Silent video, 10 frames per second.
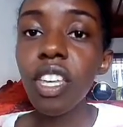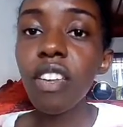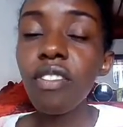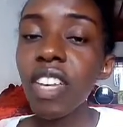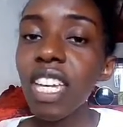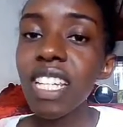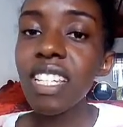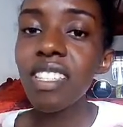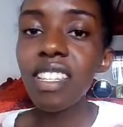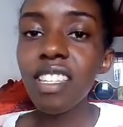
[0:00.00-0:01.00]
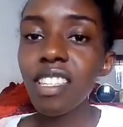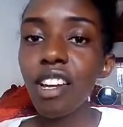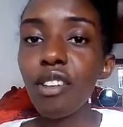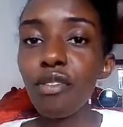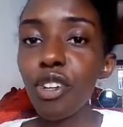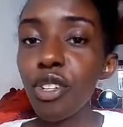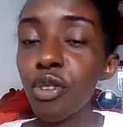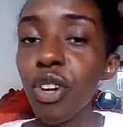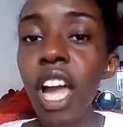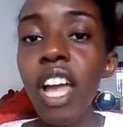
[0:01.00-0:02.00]
if it is necessary for
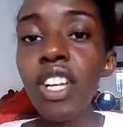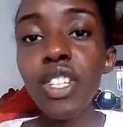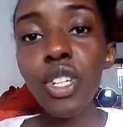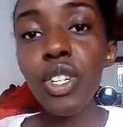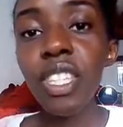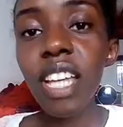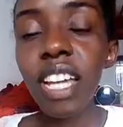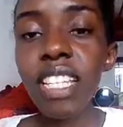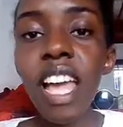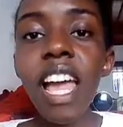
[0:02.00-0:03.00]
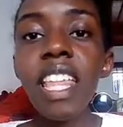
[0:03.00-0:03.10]
you to use that.